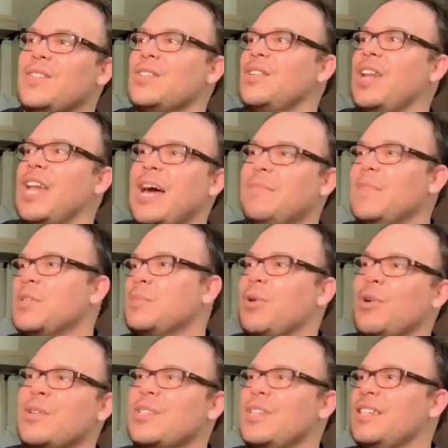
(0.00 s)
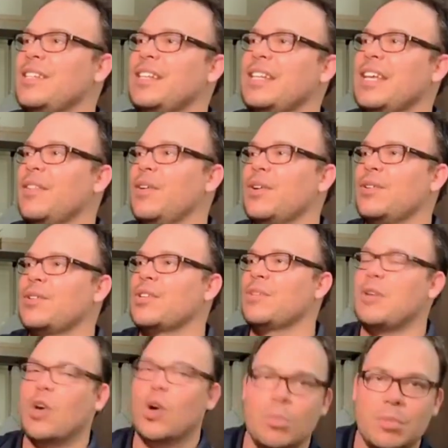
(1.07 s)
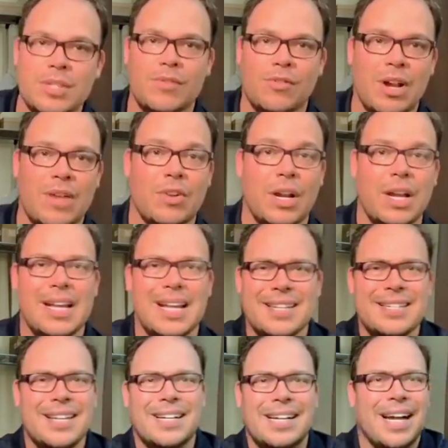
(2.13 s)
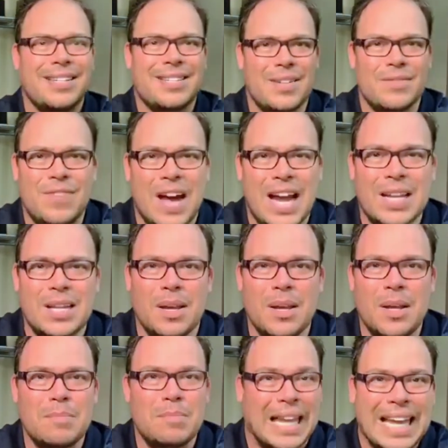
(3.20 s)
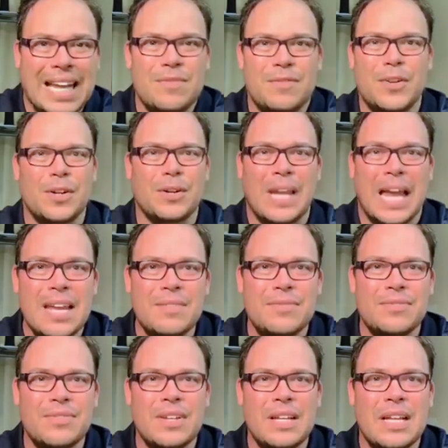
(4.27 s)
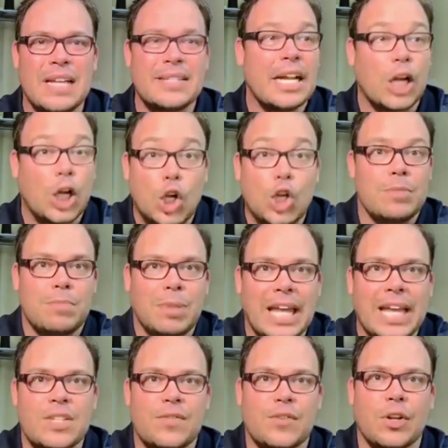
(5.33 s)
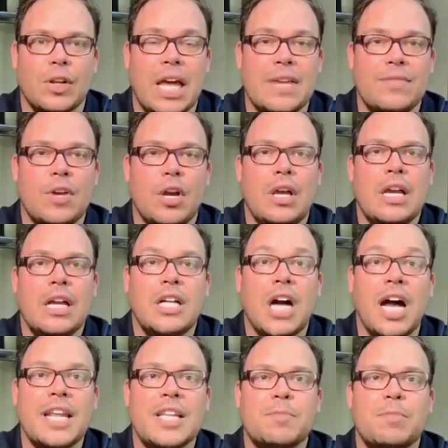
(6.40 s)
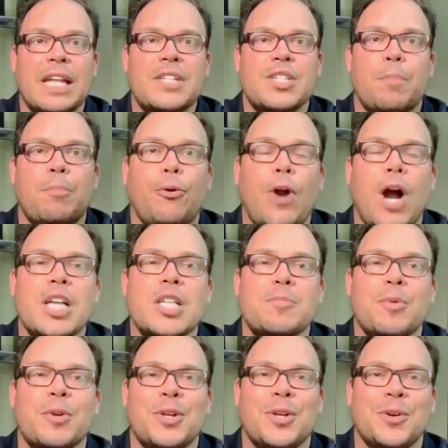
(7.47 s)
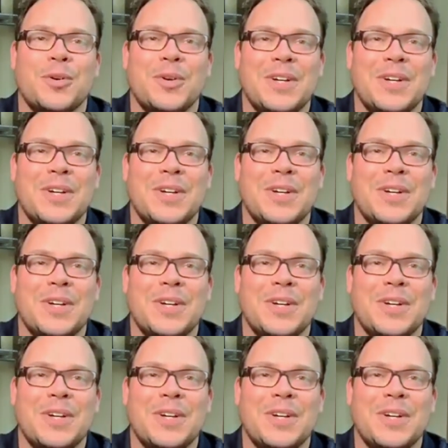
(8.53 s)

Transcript: going to happen to this person, and then yeah, they're just going to be homeless forever. That's not God's divine plan for your life. That's not good plans for your life. God has plans to prosper you,